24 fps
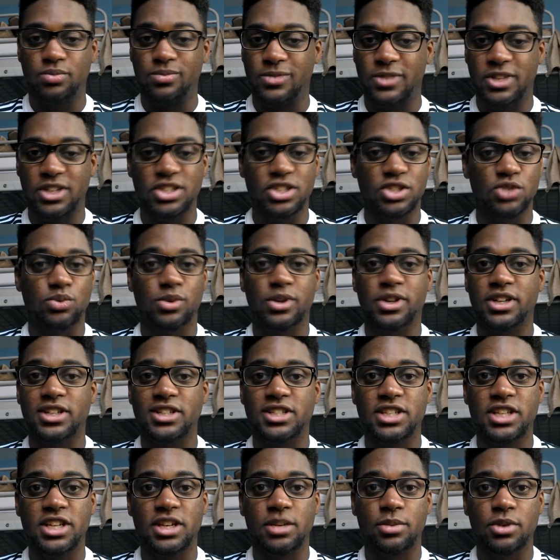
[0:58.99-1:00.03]
they just weren't a
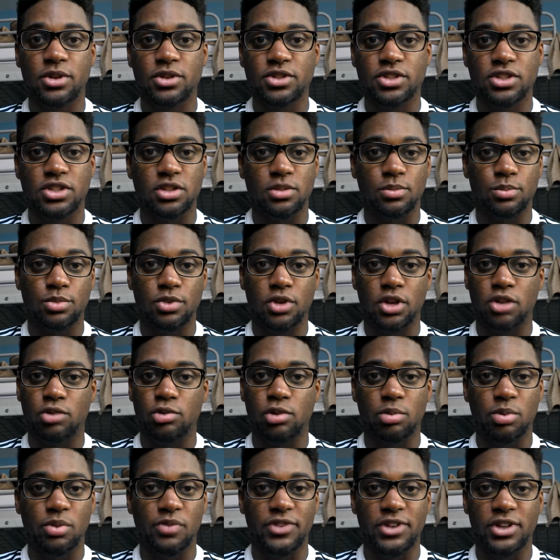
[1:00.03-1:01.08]
team. They were just a
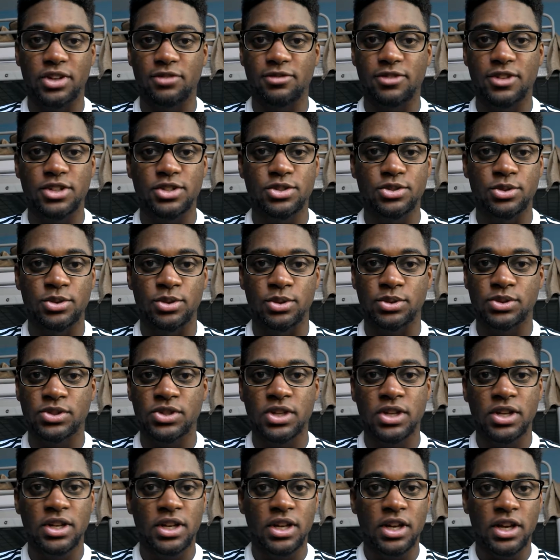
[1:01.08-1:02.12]
group of individuals.
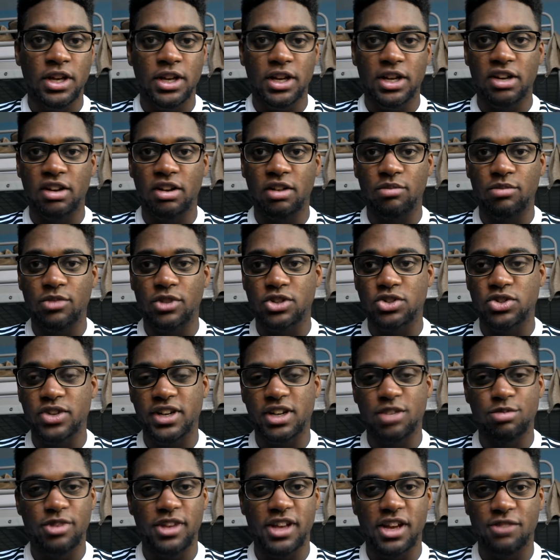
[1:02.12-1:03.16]
They're trying
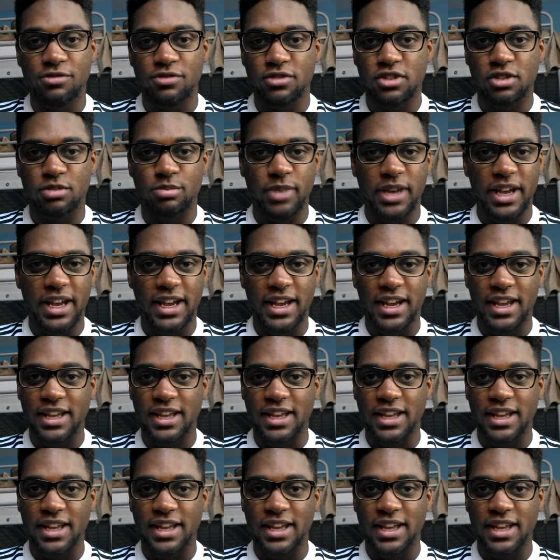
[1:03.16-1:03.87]
to play out from the back.